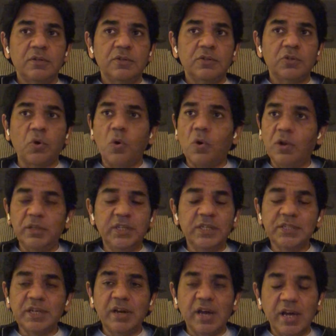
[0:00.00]
So all
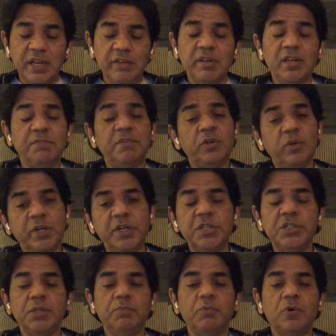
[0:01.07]
these are highly relevant to
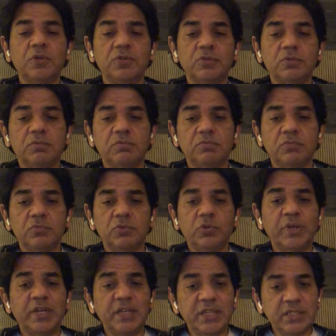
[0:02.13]
leadership also. So you
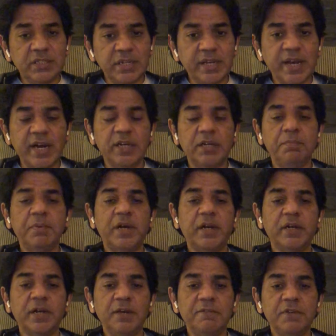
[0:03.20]
can easily add a
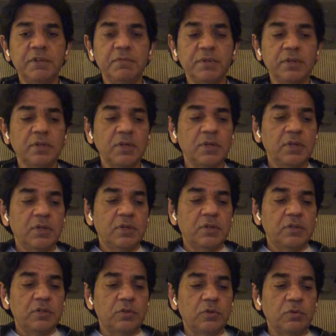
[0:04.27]
paragraph. It
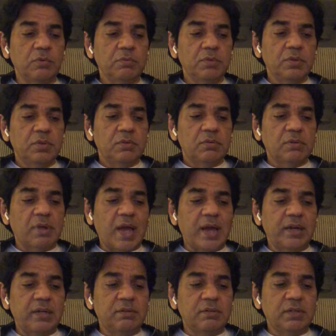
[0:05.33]
will,
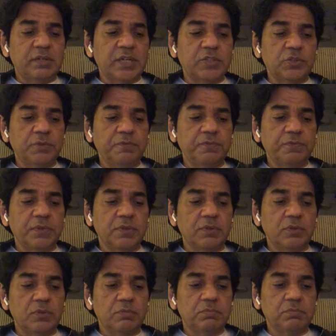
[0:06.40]
add a touch of,
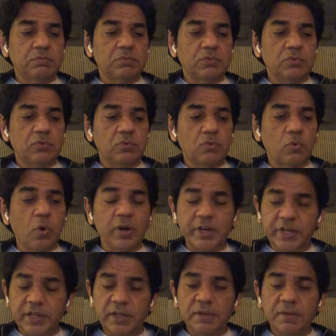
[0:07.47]

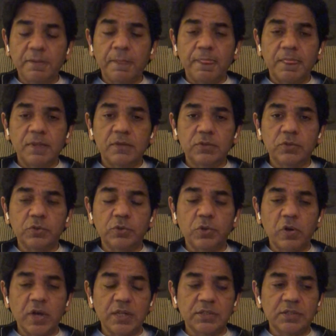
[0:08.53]
quality to your
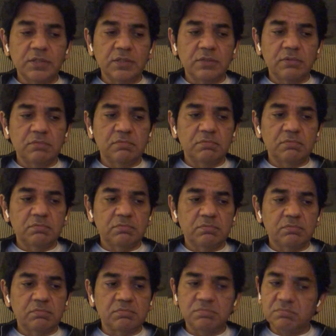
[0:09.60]
answers.
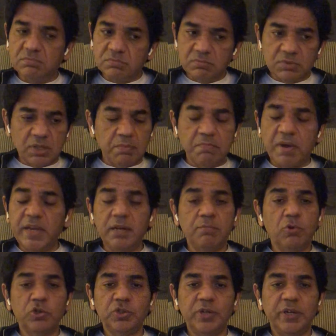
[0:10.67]
Combine
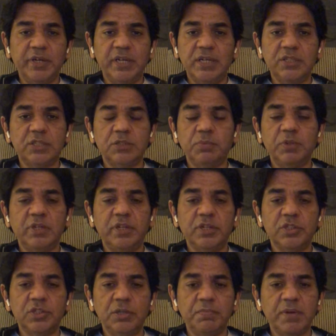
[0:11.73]
emotional intelligence with
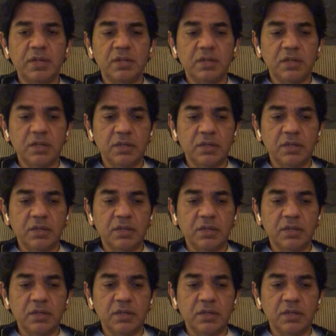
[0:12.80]
leadership, and